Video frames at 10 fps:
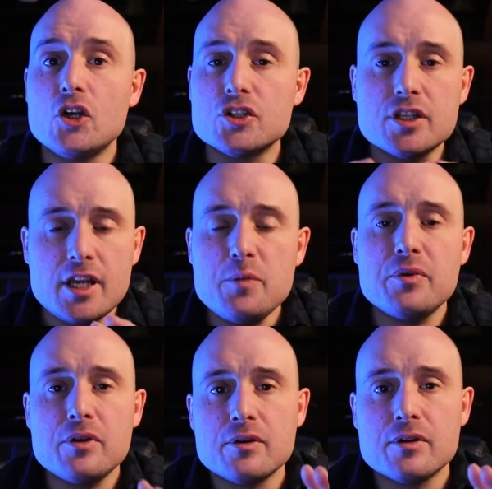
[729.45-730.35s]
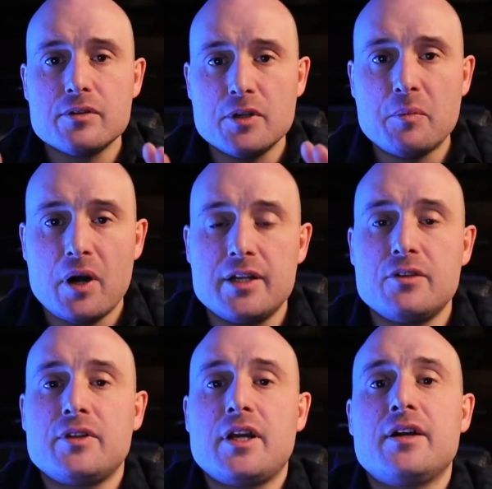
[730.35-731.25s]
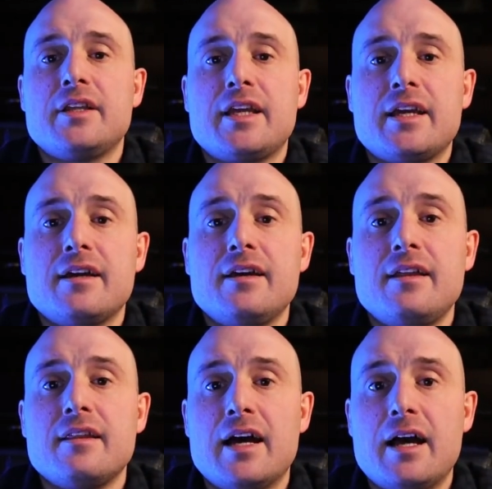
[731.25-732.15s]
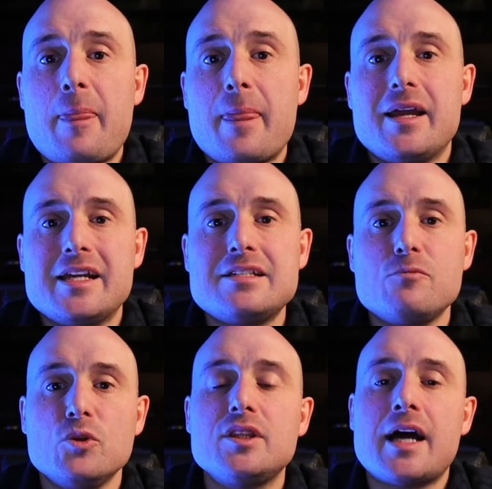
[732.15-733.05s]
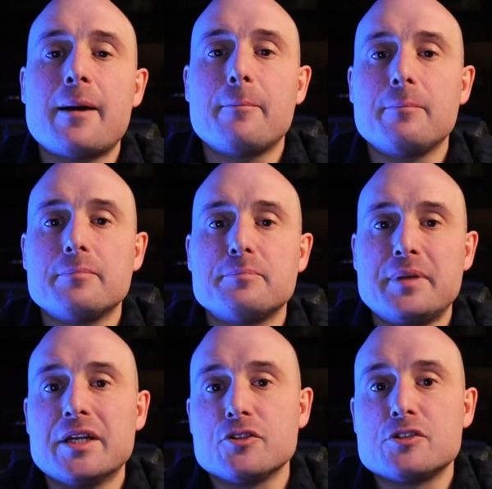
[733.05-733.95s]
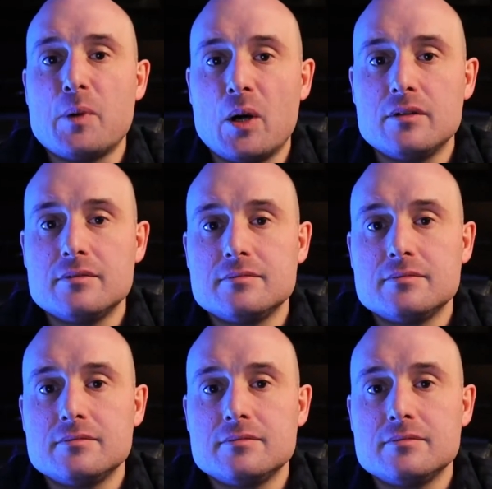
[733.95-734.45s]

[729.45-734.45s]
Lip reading: just keep your mind on the idea that is, would that be a good spot?